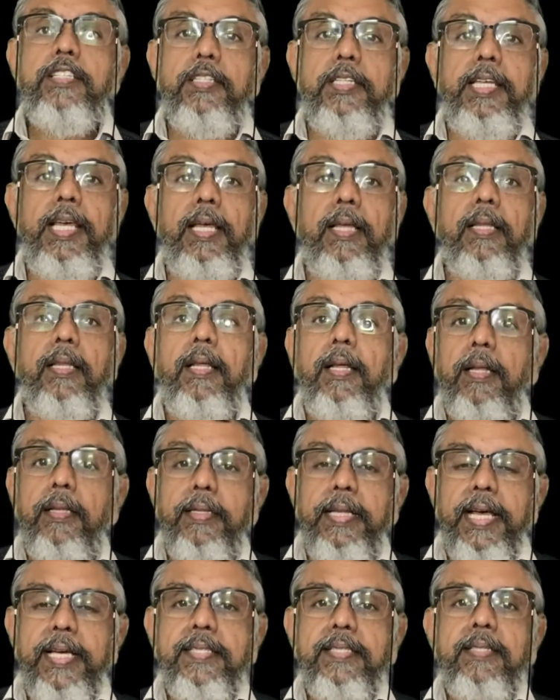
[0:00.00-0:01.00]
think
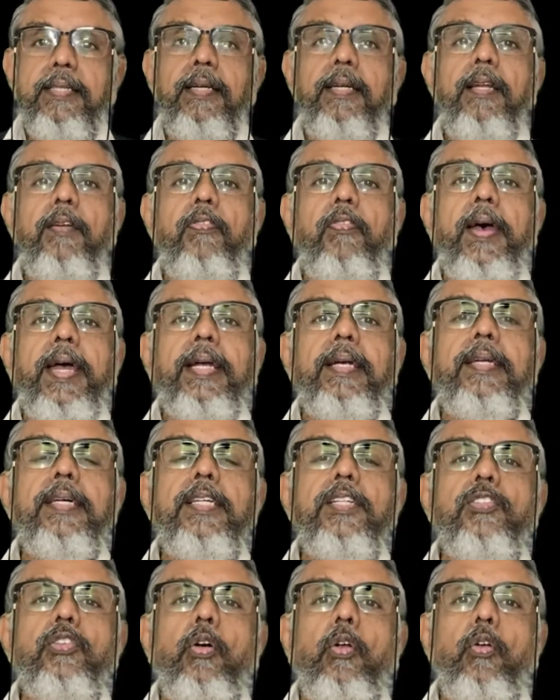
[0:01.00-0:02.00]
the external
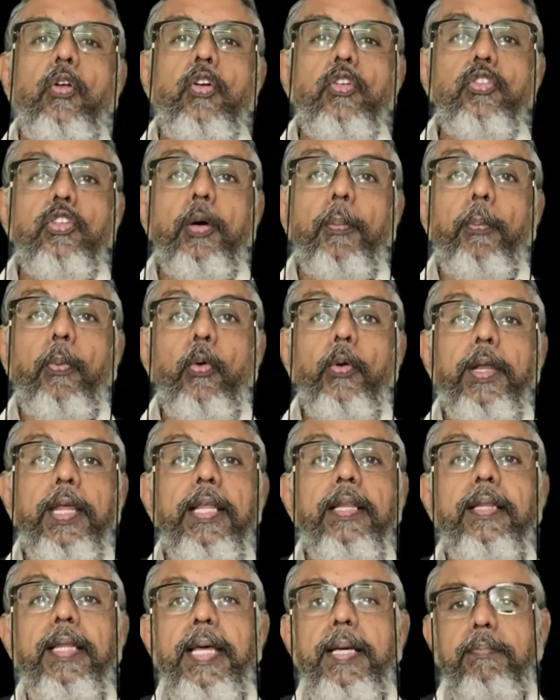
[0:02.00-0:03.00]
factors are not
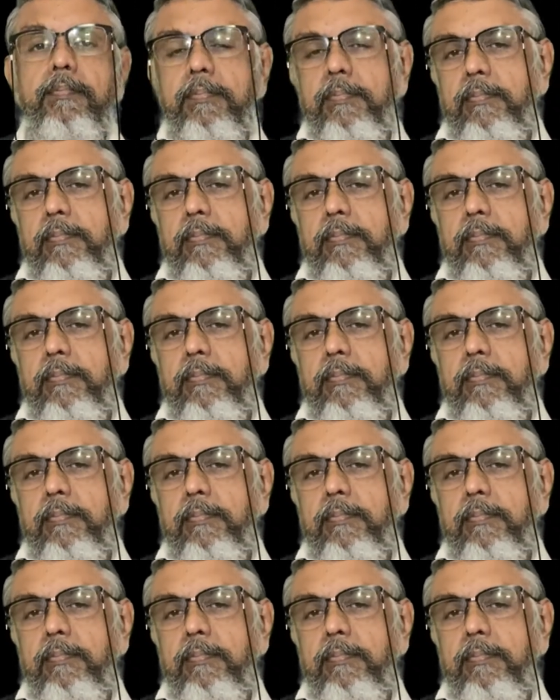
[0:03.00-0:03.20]
supporting them.